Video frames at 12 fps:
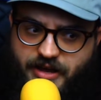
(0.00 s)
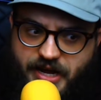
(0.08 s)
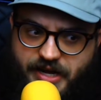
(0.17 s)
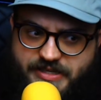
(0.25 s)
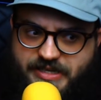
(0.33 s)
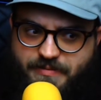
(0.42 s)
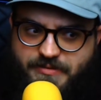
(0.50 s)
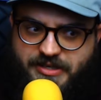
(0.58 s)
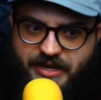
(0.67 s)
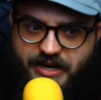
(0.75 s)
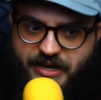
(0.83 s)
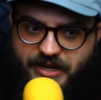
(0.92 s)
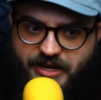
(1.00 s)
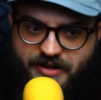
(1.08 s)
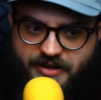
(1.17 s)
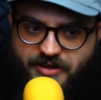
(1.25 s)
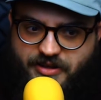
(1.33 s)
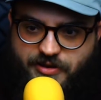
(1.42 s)
It seems like
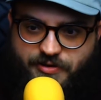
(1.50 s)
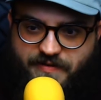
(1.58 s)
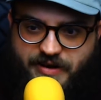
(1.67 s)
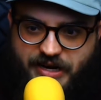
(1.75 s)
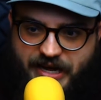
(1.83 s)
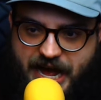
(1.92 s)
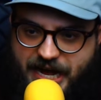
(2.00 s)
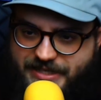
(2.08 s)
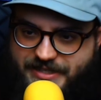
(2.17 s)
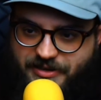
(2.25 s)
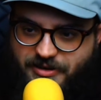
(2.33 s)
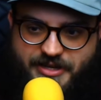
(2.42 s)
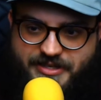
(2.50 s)
you live in a castle.